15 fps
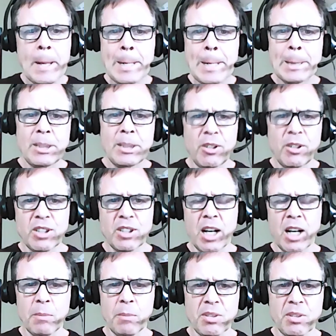you know, it's
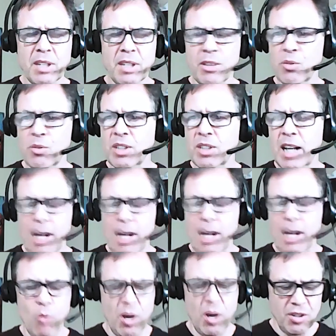100%. There was a guy
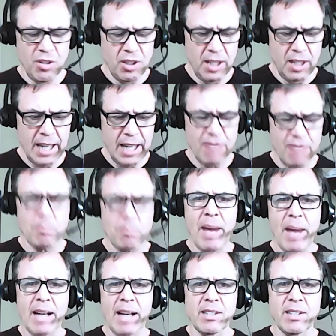washing, came from
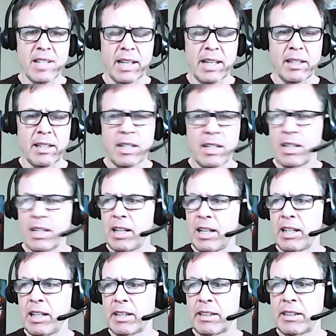Pakistan, and you
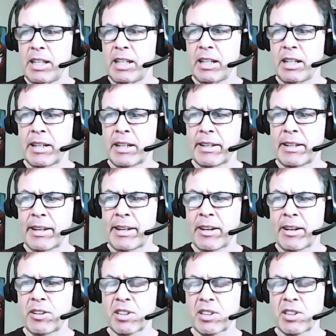know, he, I heard
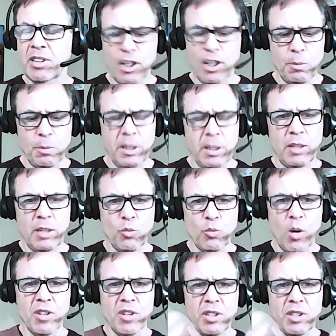this guy speaking. He was
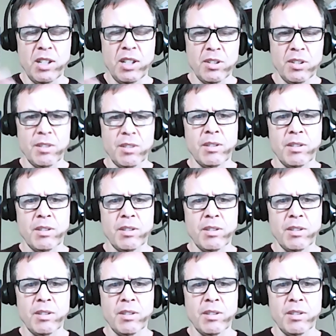washing dishes,